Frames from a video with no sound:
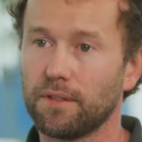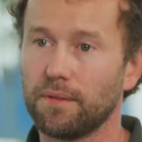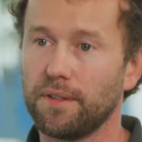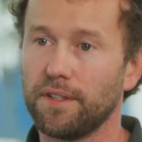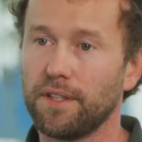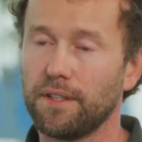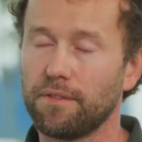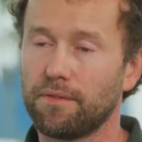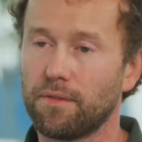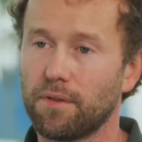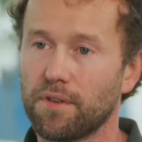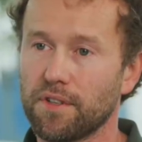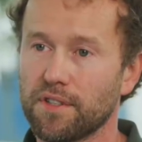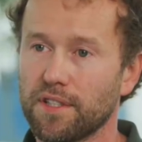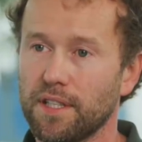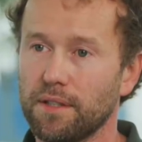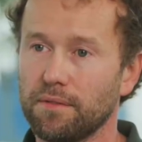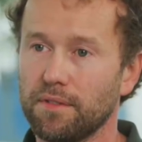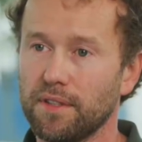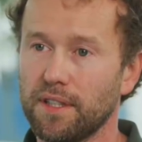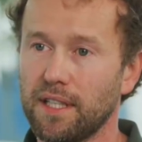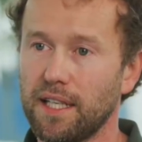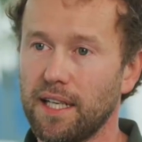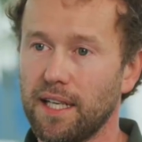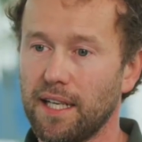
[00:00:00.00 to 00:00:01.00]

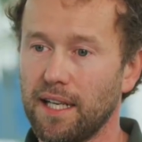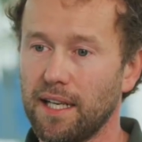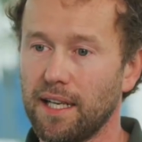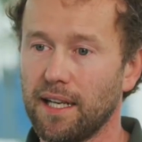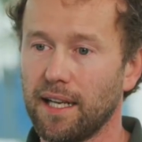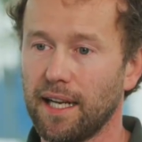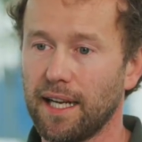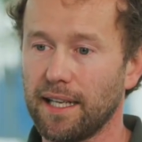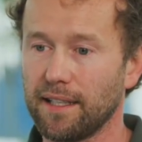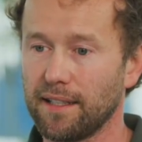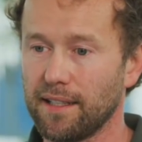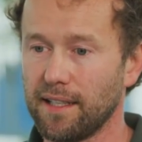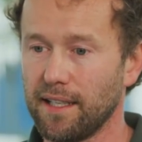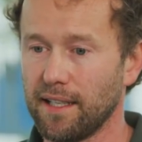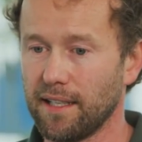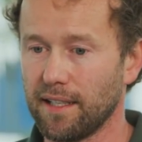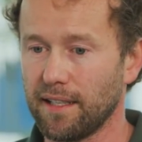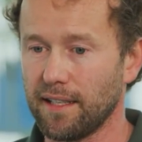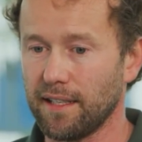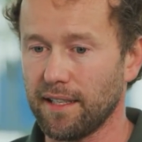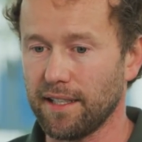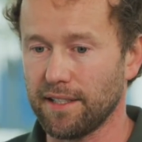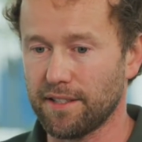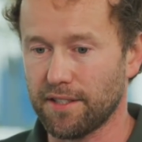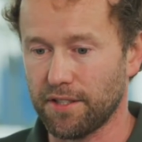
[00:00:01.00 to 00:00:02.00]
24-7 and
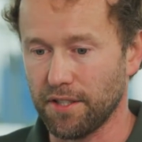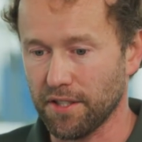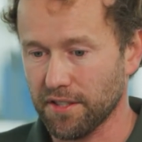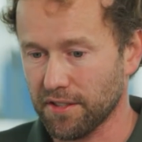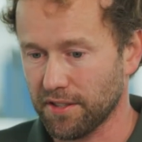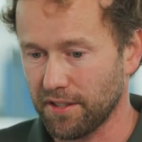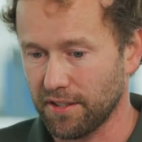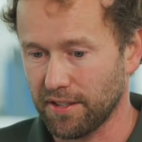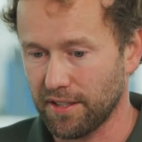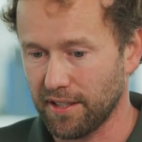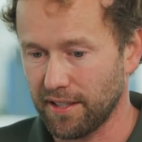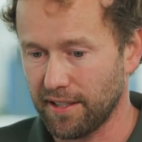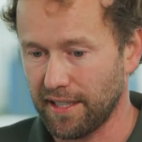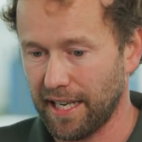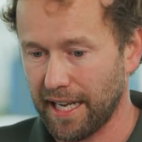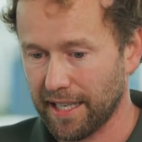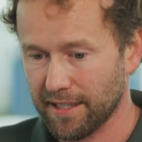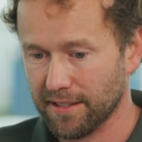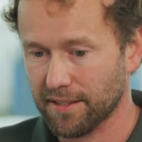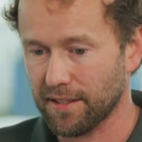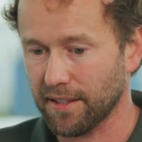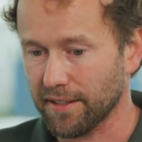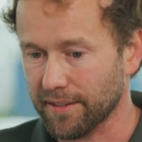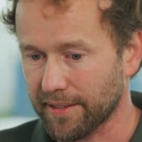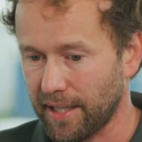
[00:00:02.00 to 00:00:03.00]
it's just an, an,
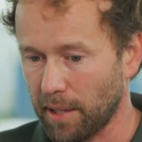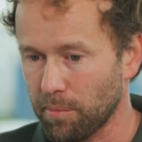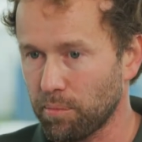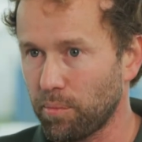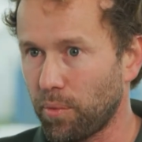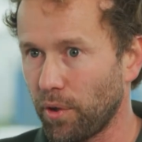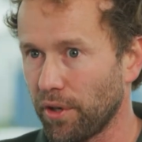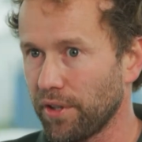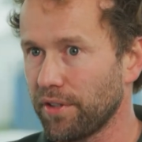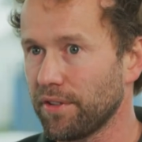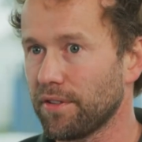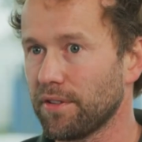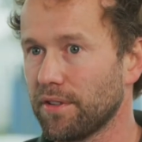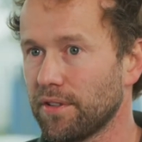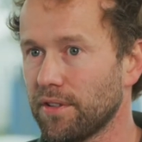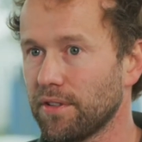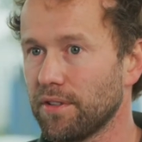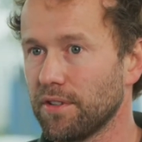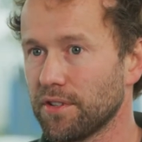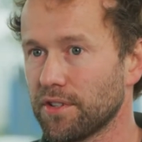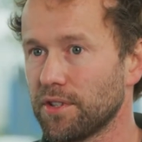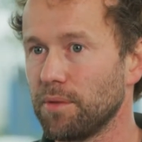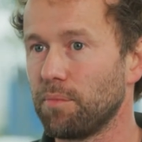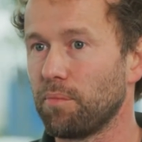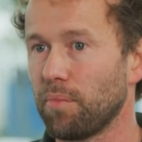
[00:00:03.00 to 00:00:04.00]
extra tap point
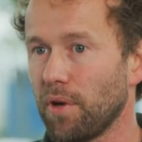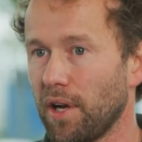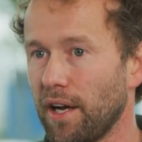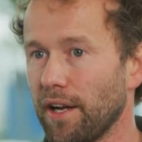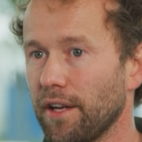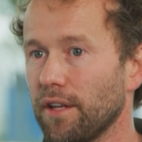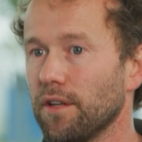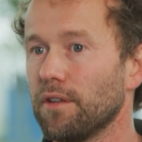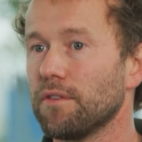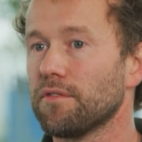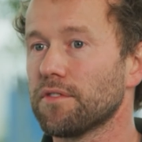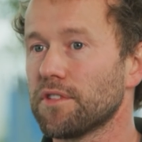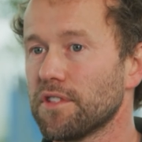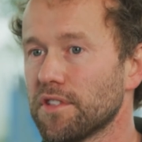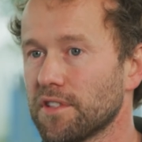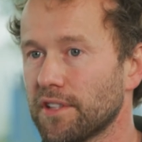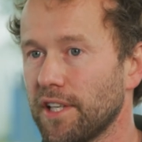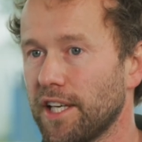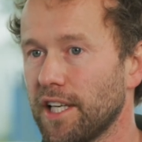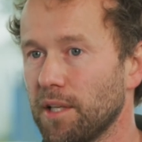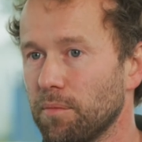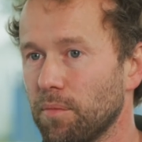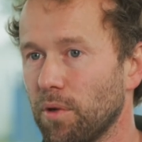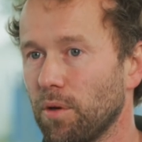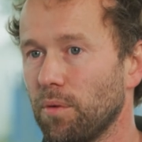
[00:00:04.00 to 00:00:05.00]
supply of
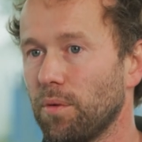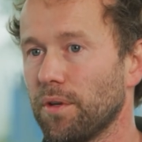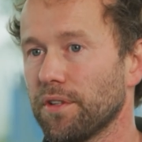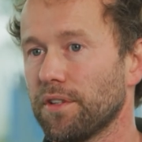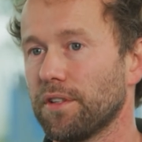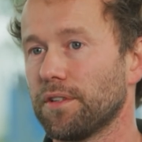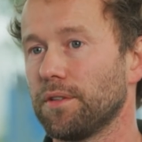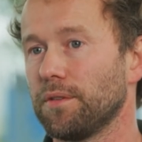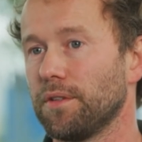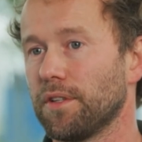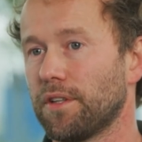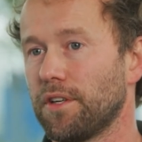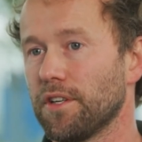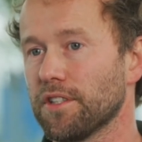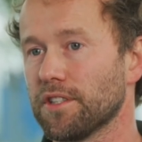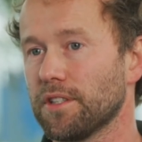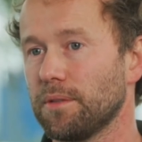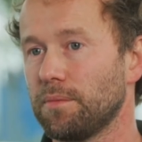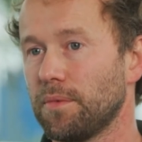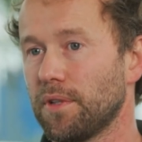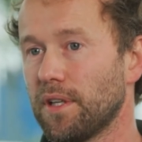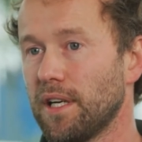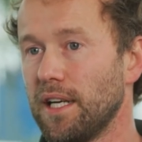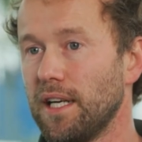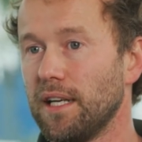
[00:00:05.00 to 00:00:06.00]
sustainable water to the
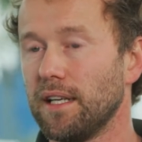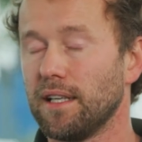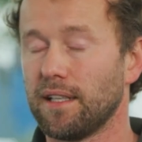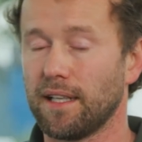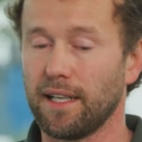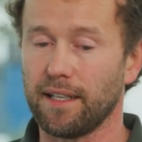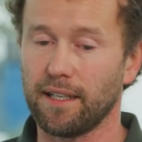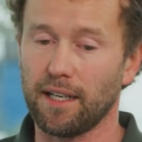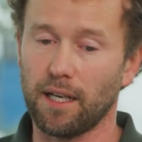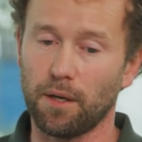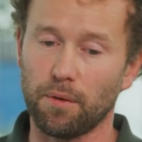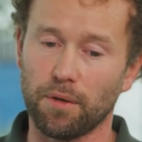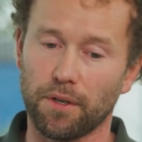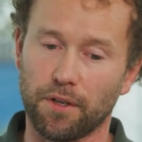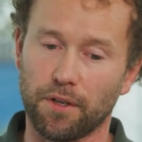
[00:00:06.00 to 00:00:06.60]
customer and our